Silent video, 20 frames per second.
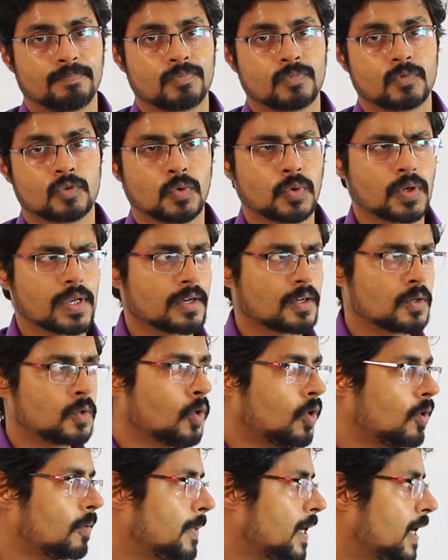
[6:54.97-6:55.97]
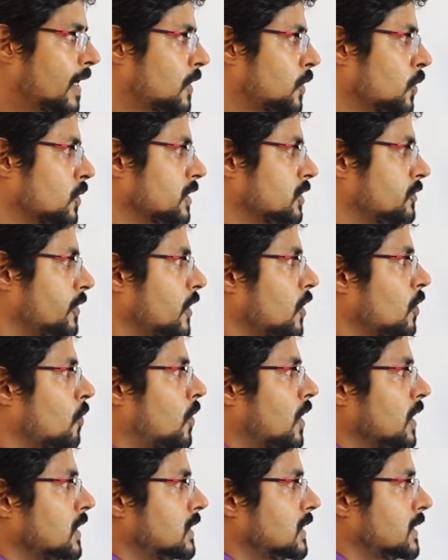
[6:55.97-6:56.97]
So you can go back to this video
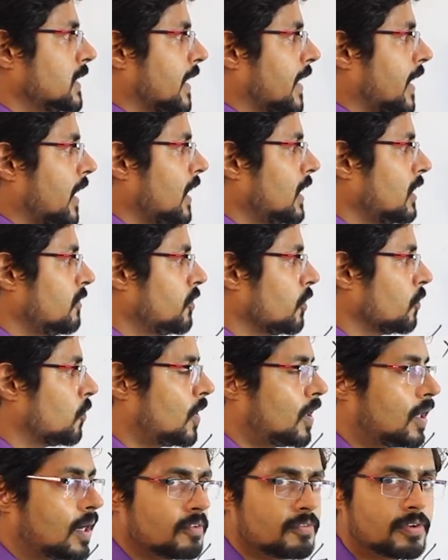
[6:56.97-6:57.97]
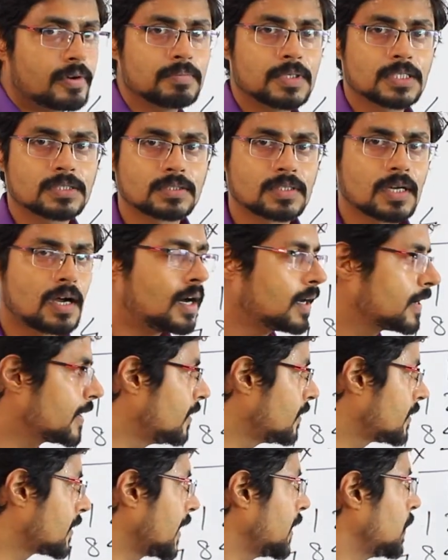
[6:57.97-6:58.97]
once again if you want from the start
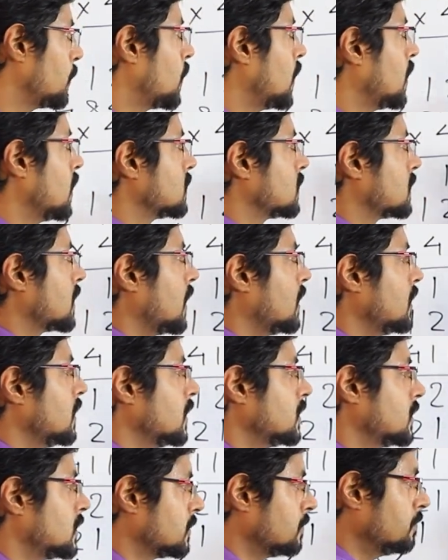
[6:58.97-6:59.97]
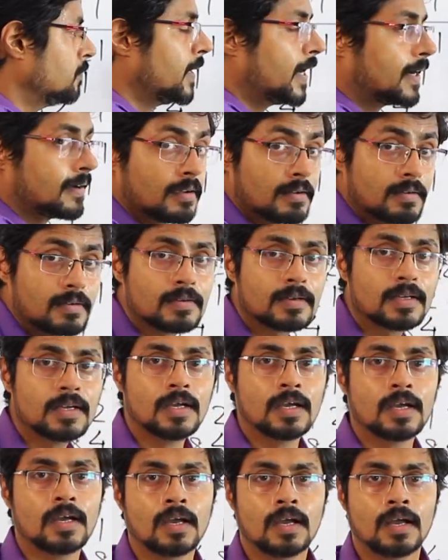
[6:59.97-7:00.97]
and try to understand this better,
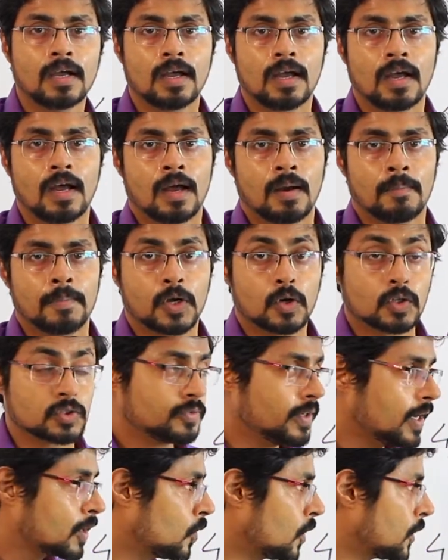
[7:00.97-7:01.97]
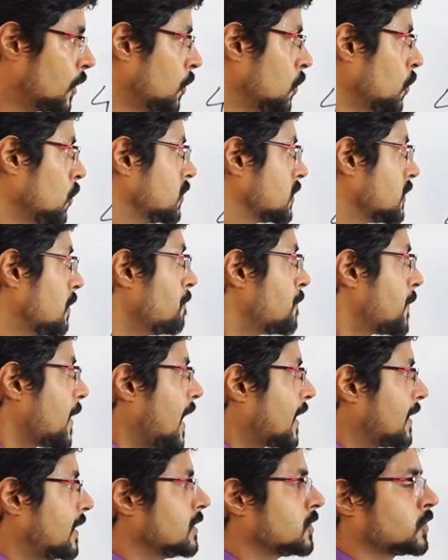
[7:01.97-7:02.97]
because we are going to do some
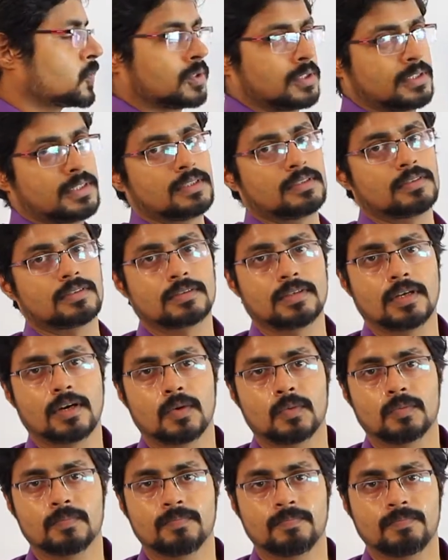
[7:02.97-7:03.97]
practice questions now.